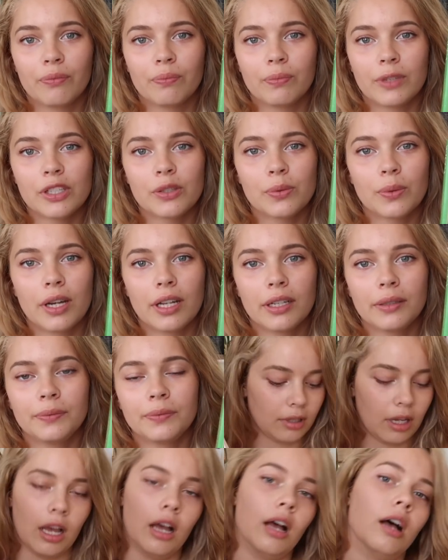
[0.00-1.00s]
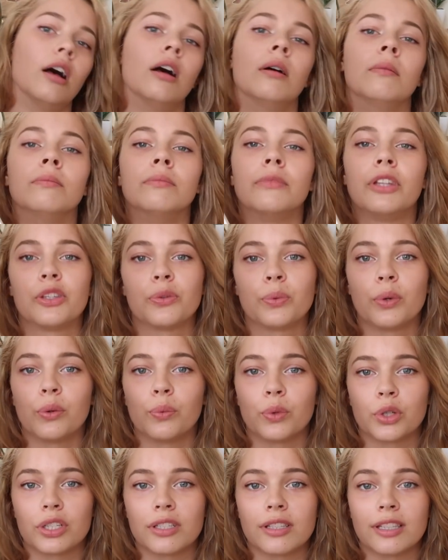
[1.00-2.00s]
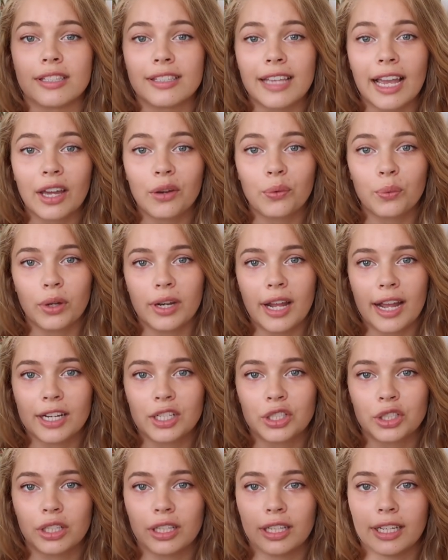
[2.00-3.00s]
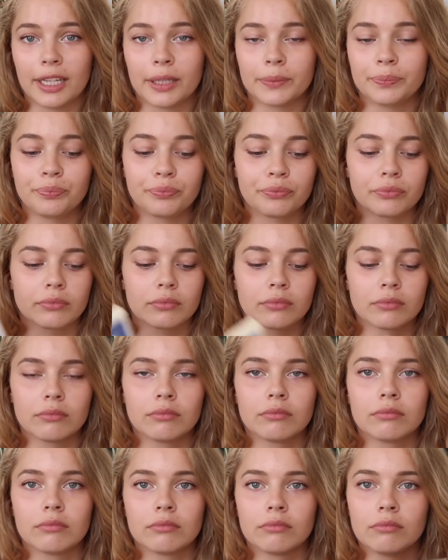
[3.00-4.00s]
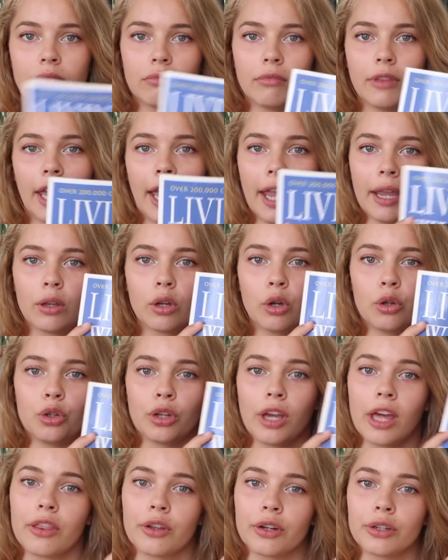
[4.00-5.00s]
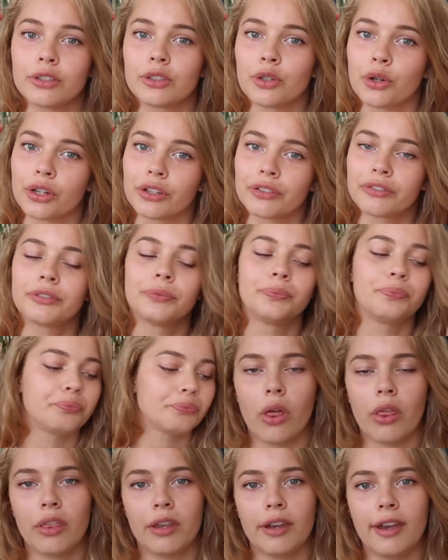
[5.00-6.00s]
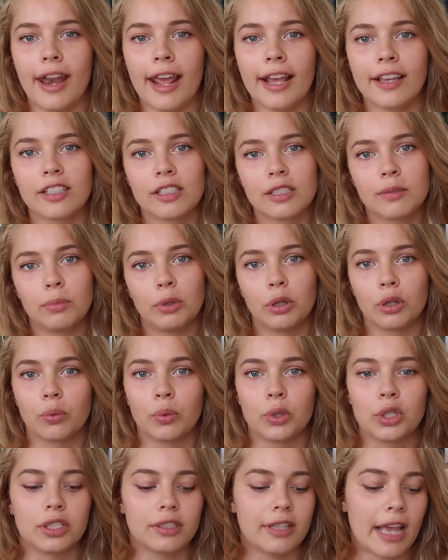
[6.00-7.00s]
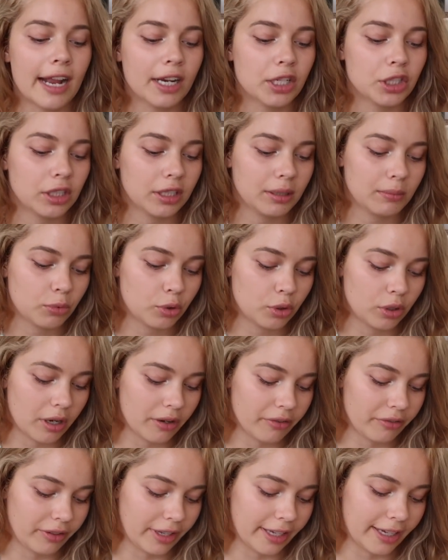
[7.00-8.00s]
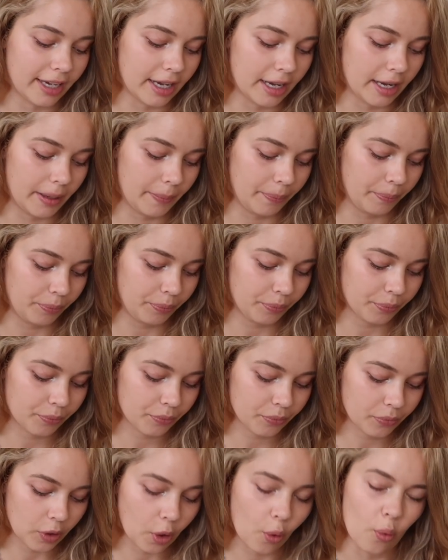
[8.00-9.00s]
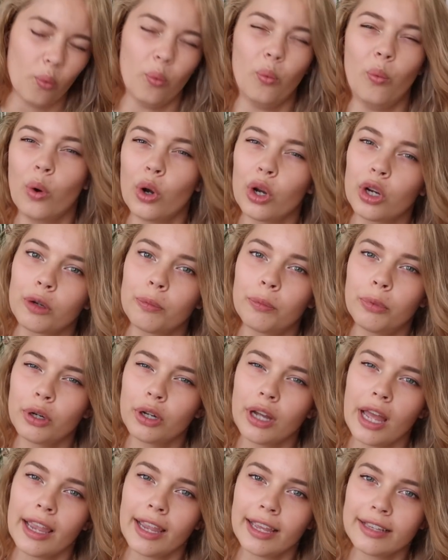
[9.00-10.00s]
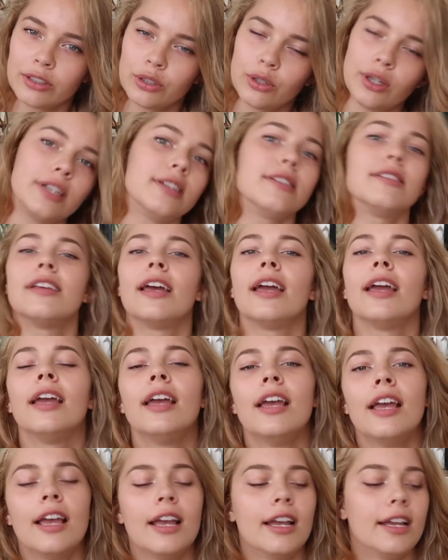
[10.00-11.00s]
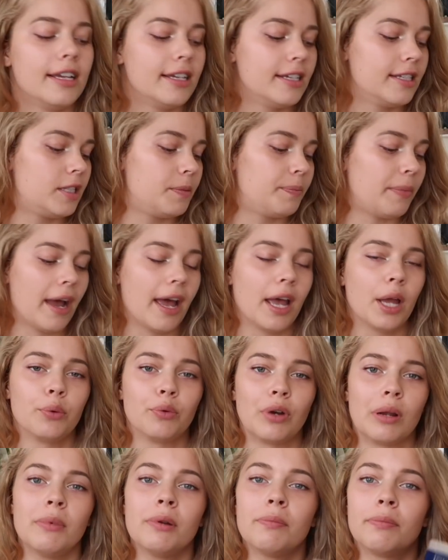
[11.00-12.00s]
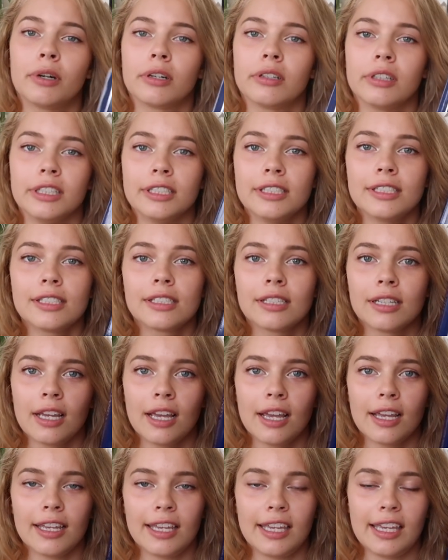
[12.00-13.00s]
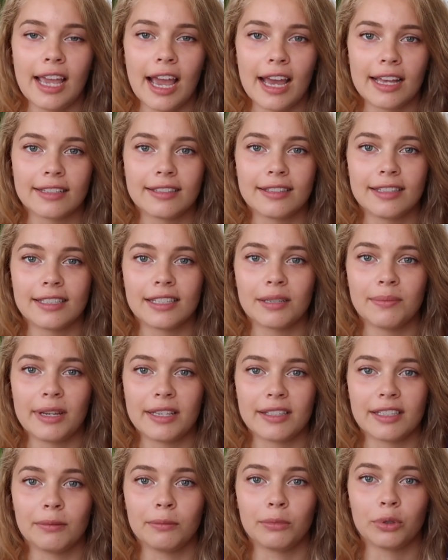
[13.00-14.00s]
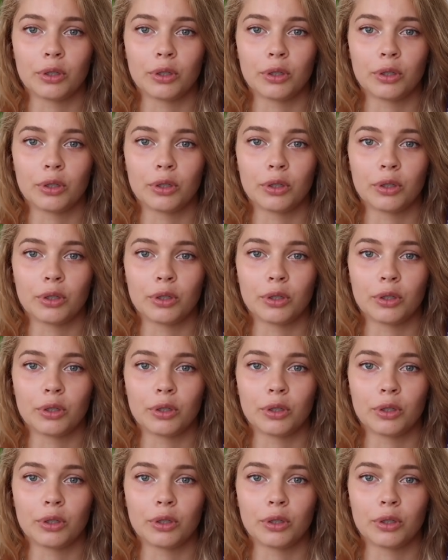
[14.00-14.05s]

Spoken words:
this one, which is the second one actually. They go together, sort of. The next book, which is actually more of like a workbook, I guess you can say, is by Raymond Bookland. He has this amazing